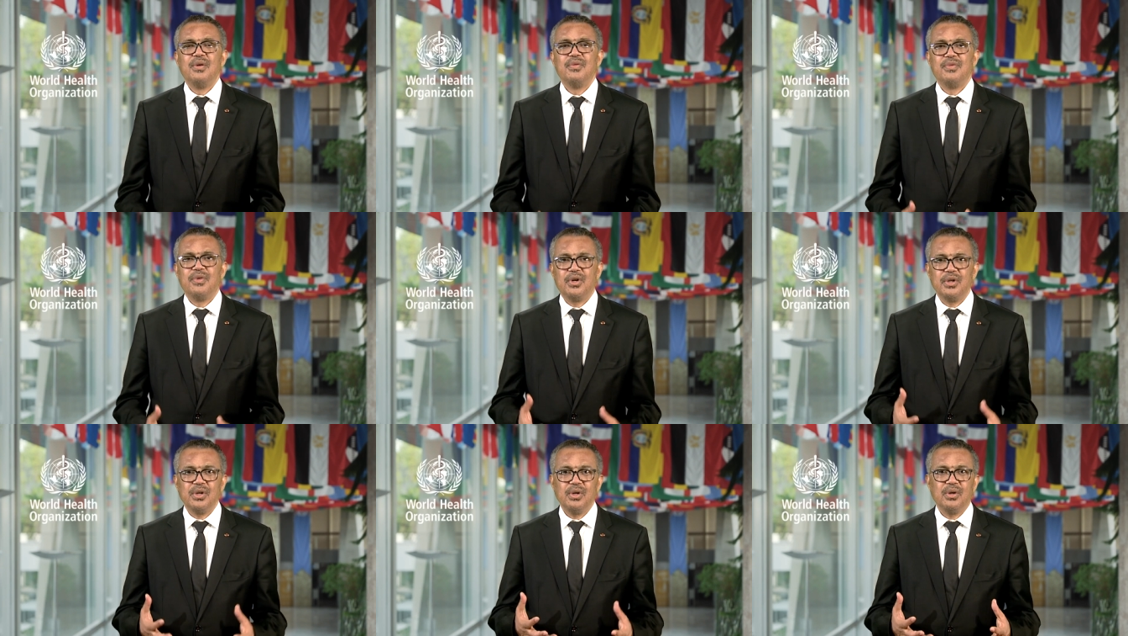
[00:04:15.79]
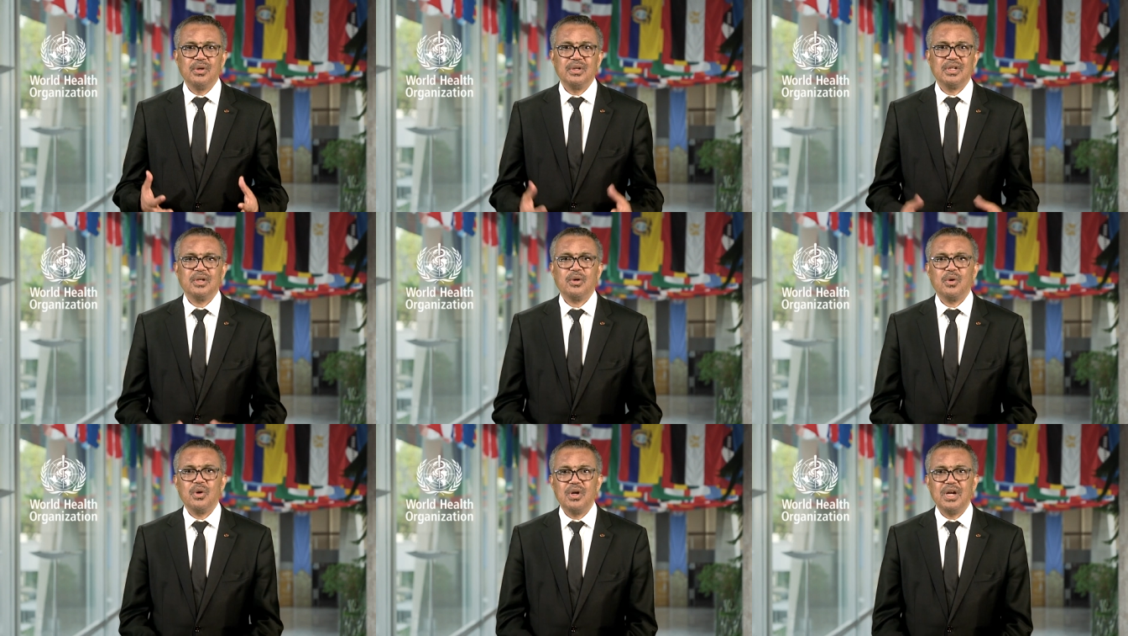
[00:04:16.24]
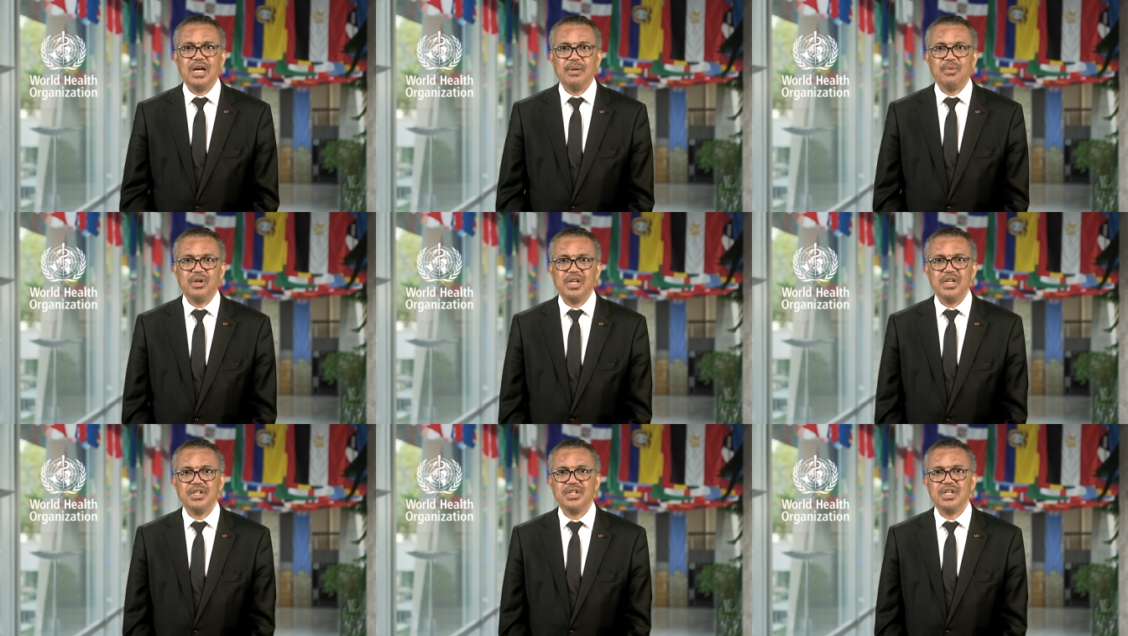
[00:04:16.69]
for your
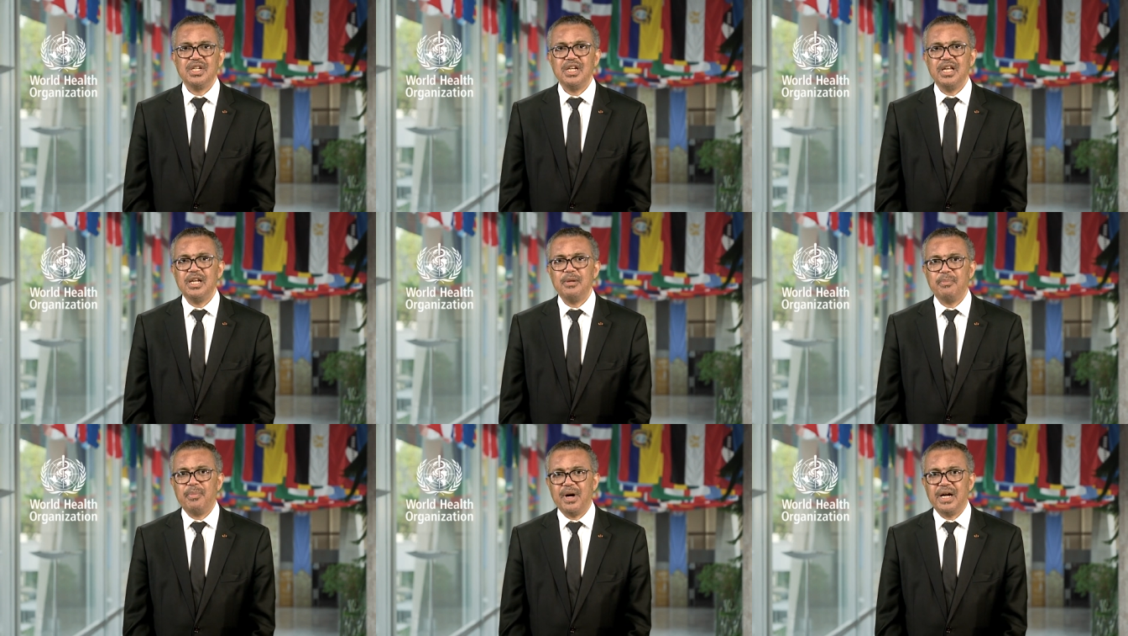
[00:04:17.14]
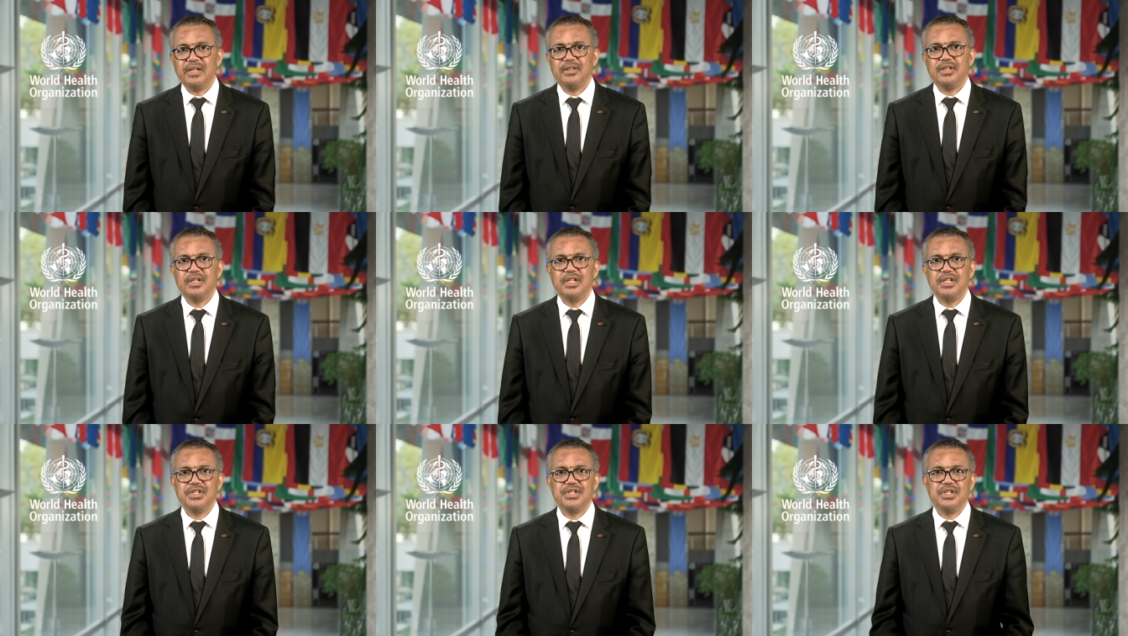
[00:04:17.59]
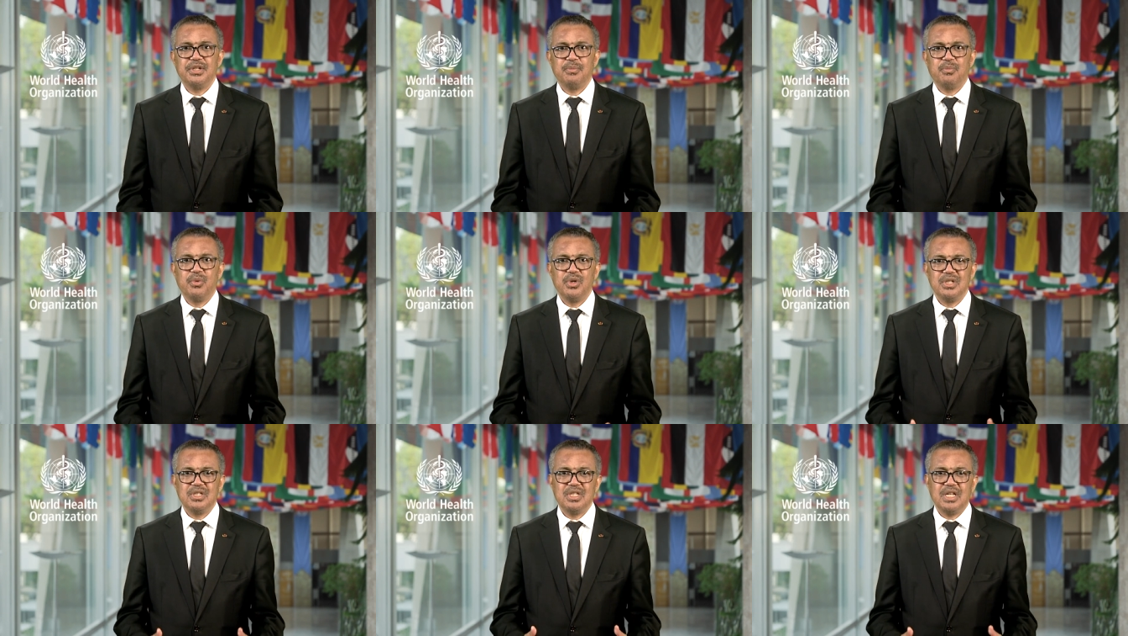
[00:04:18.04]
collaboration and
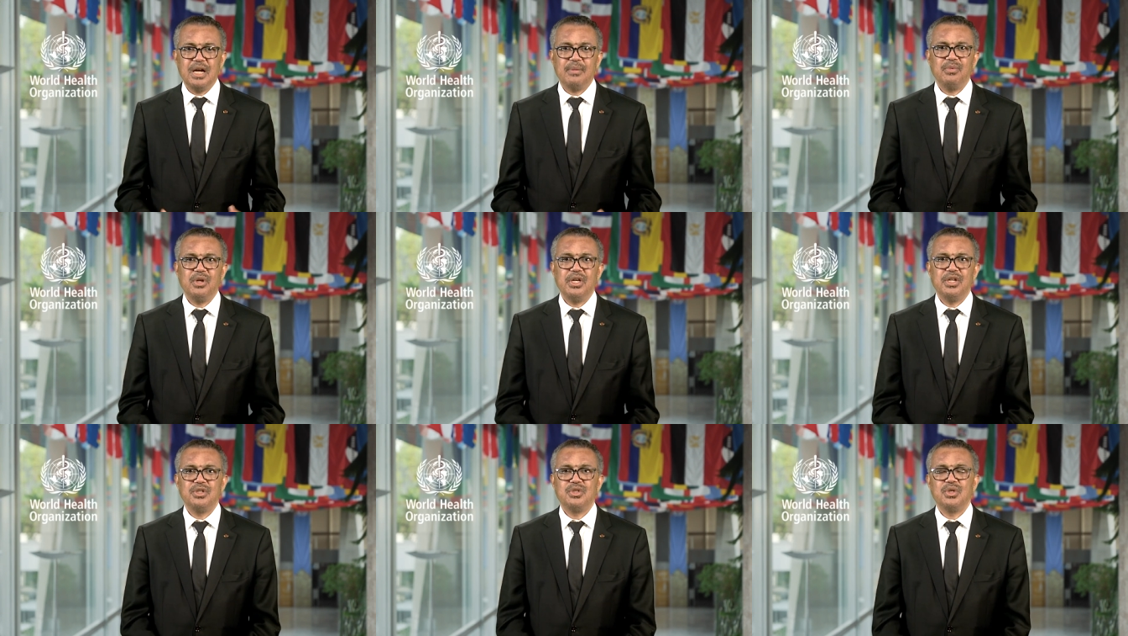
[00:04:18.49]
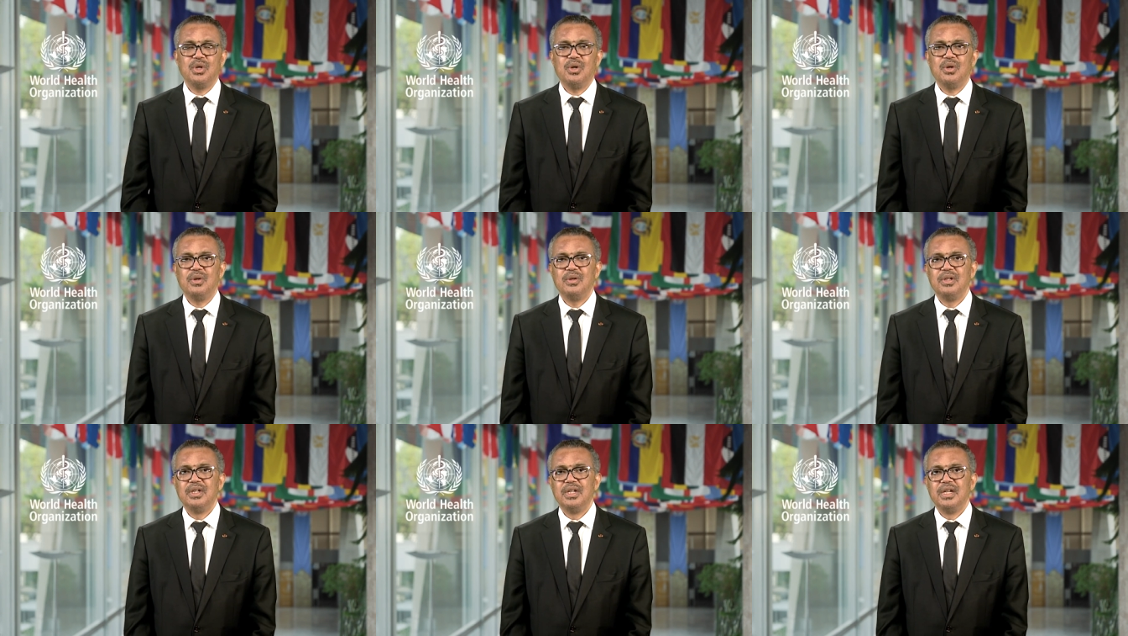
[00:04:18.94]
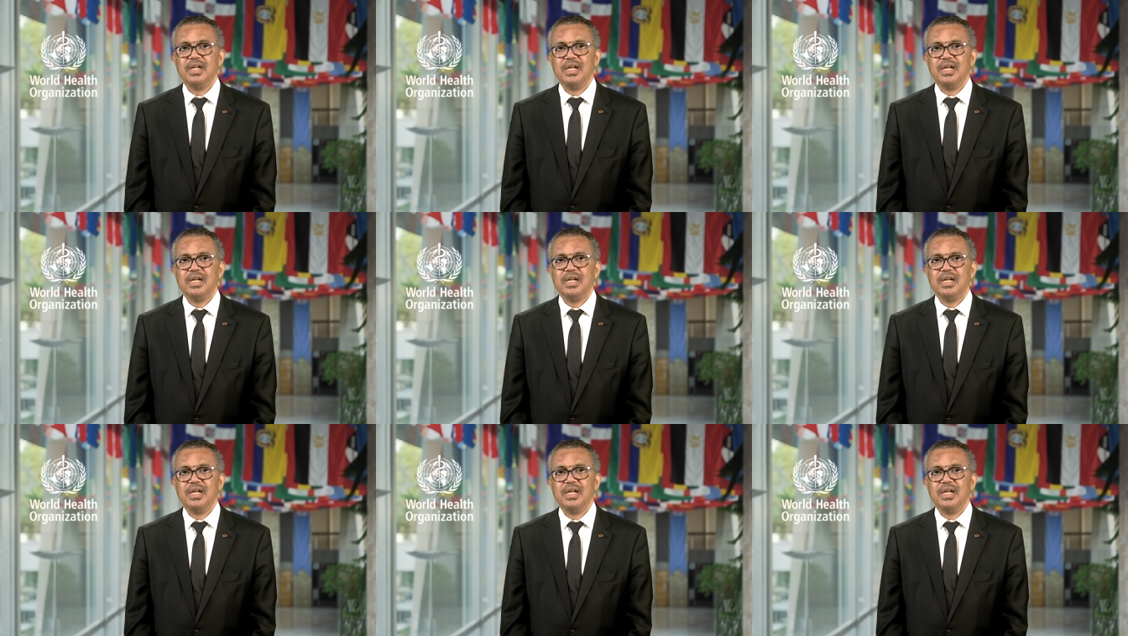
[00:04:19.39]
partnership with WHO